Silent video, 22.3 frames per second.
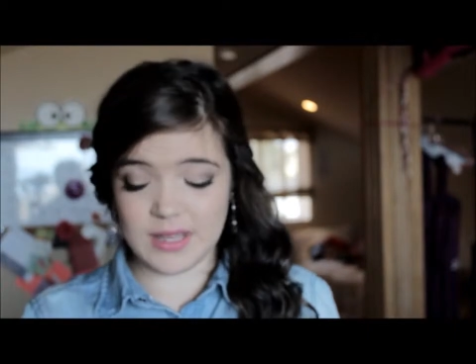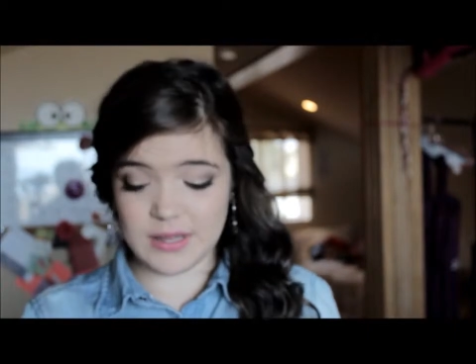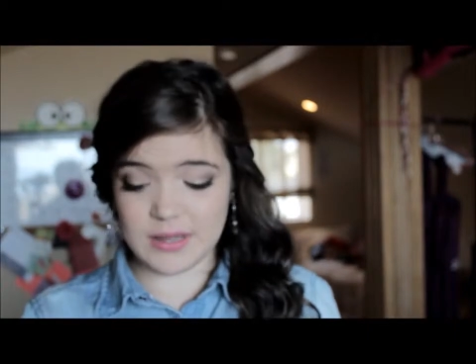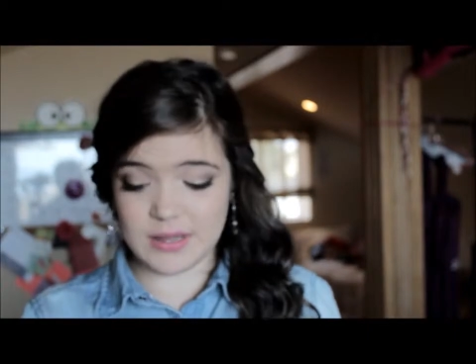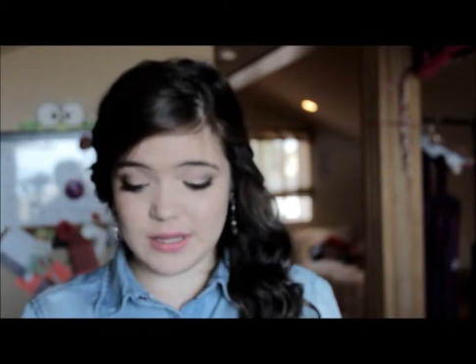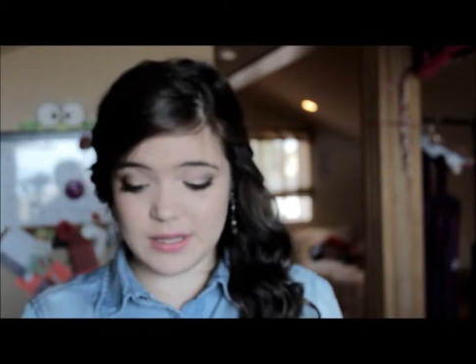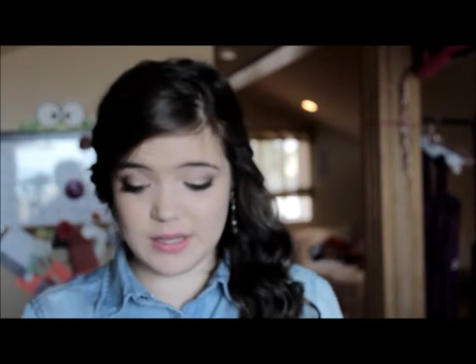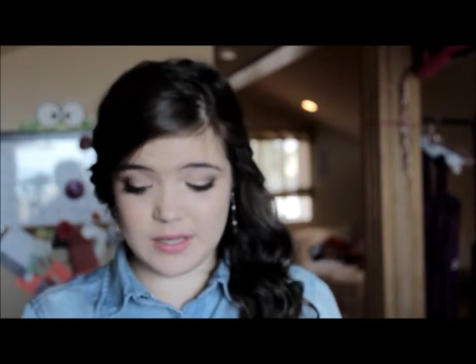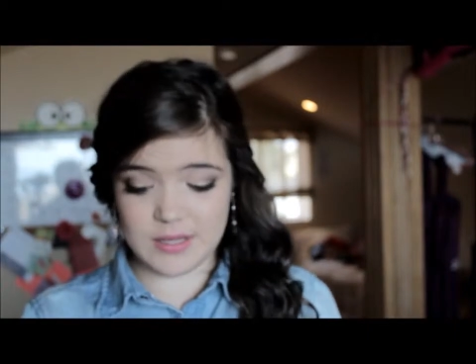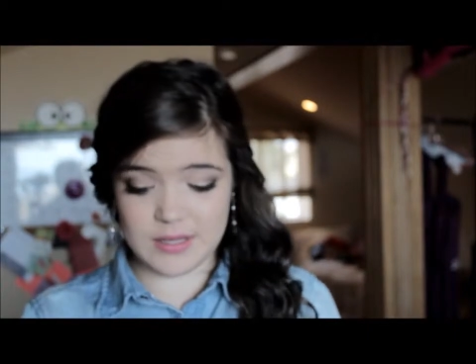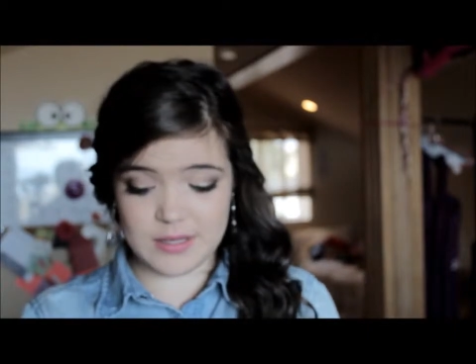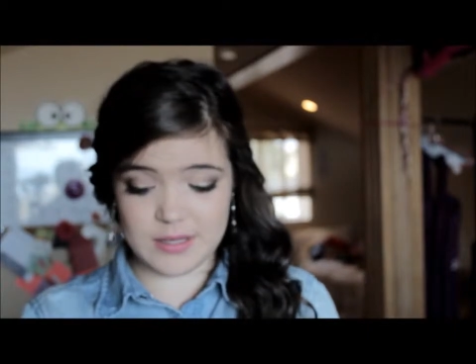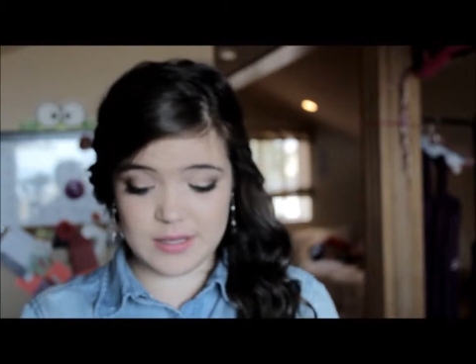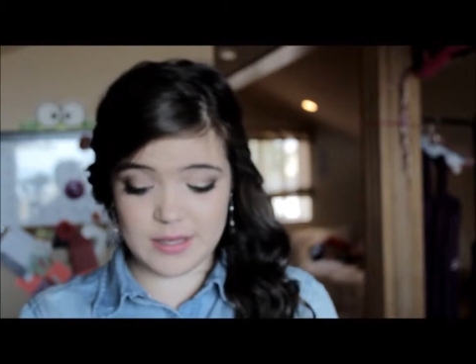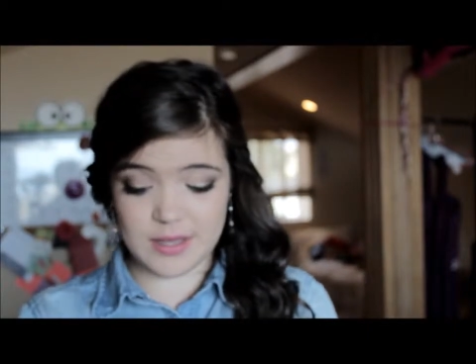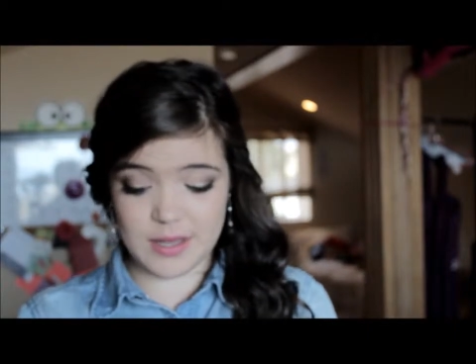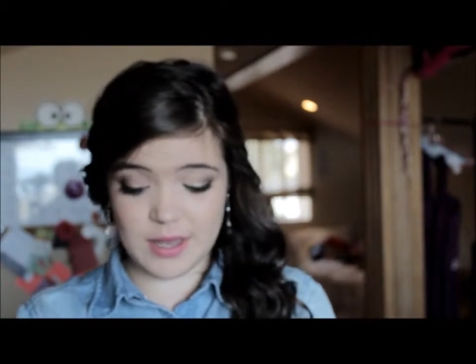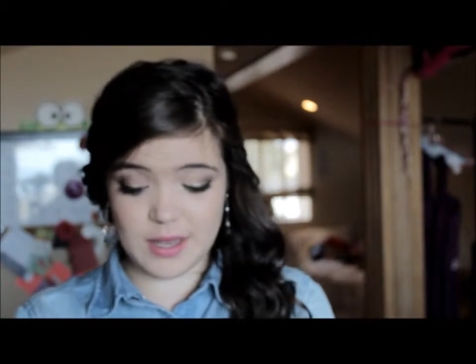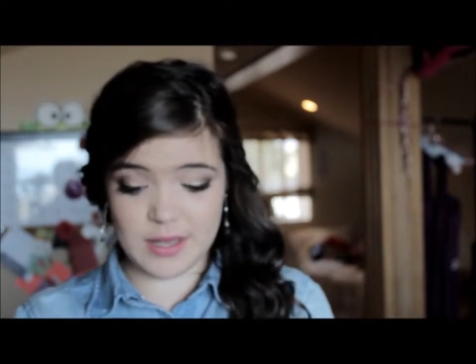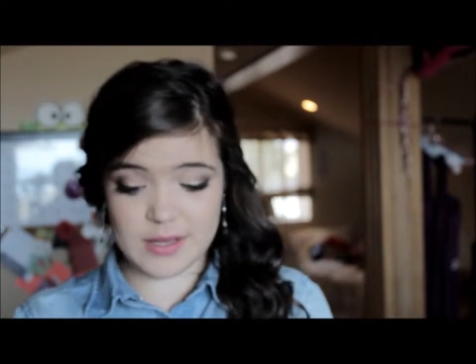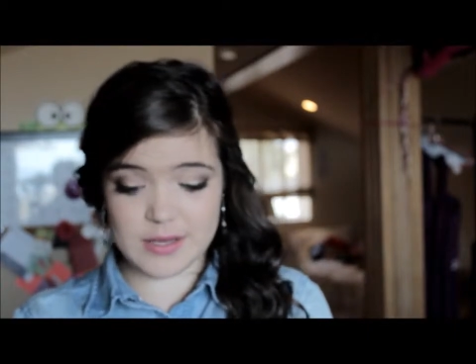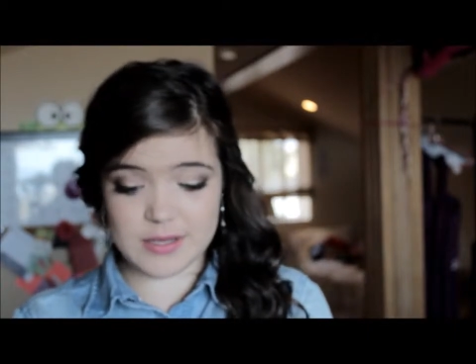they,
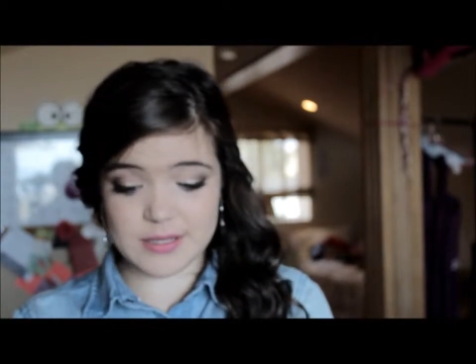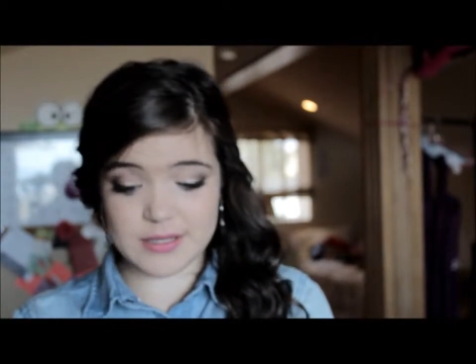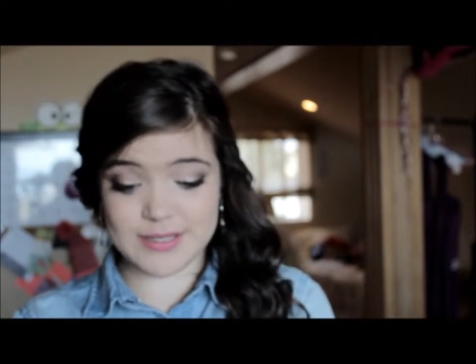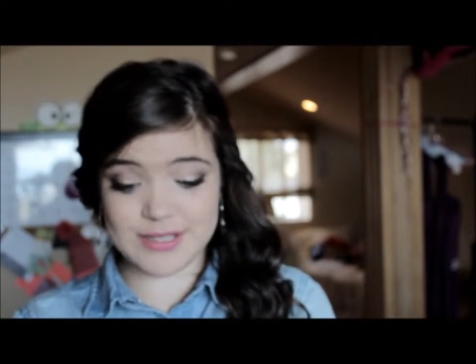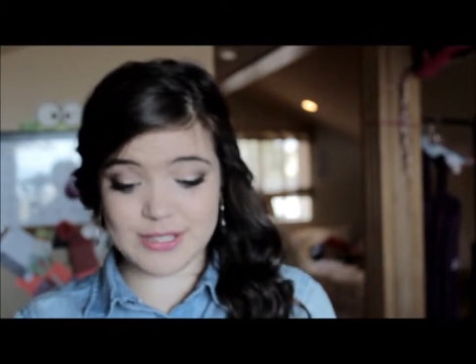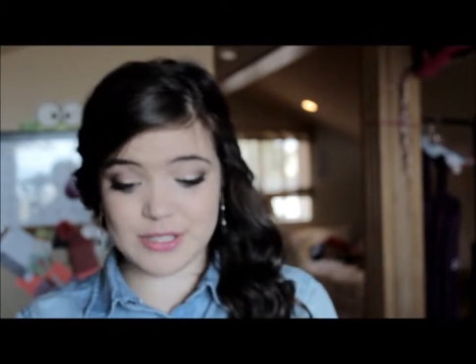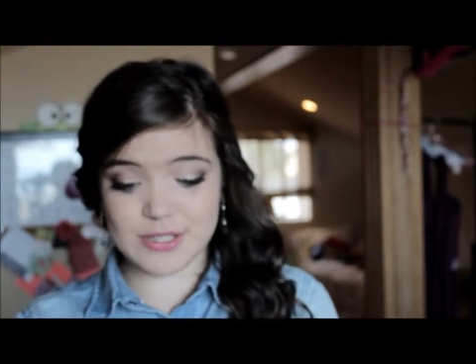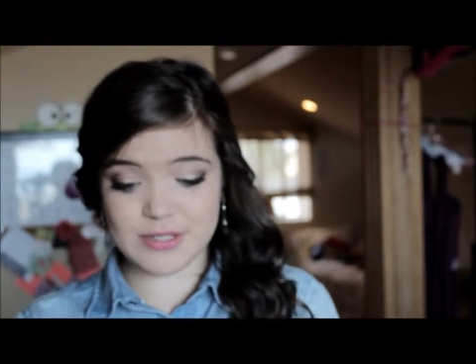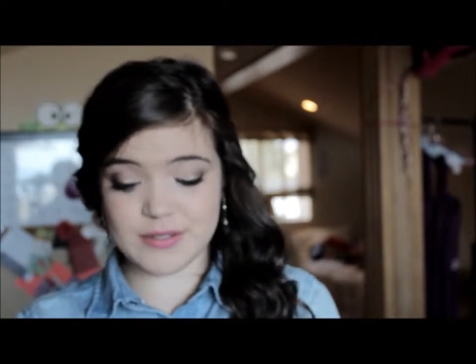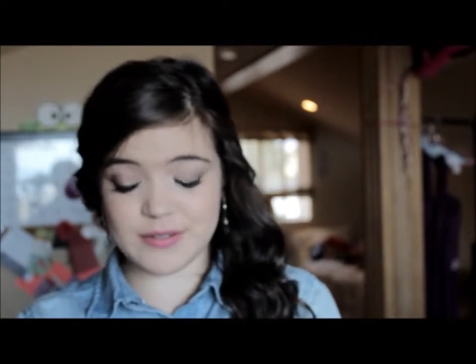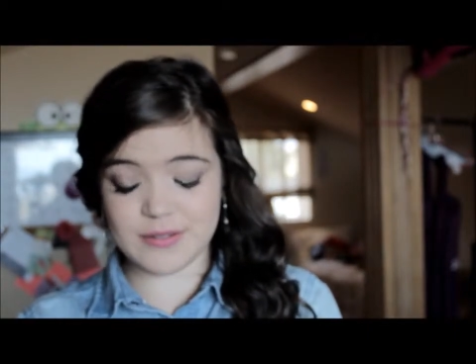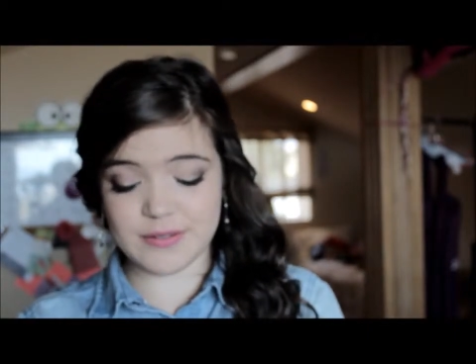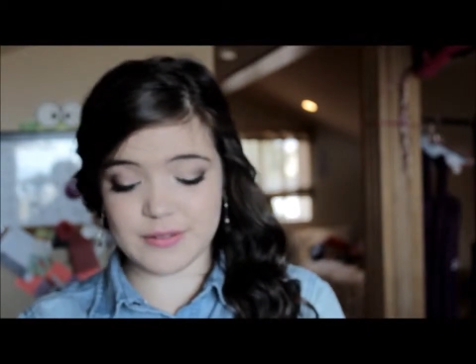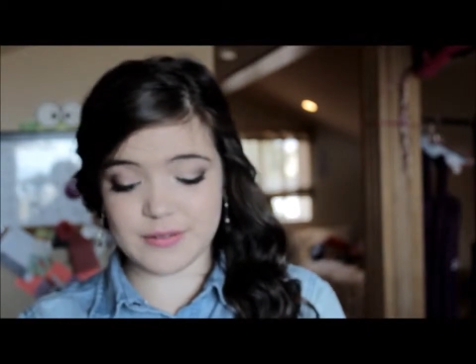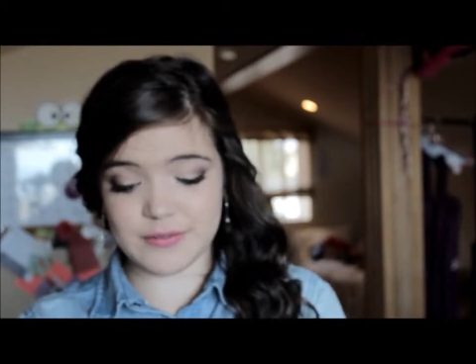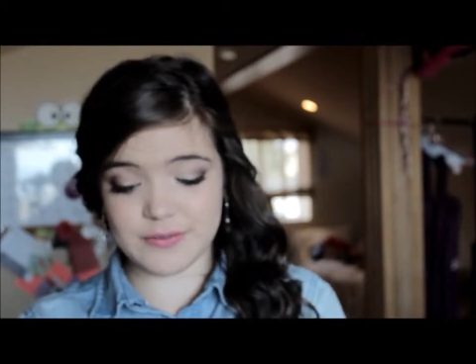and it's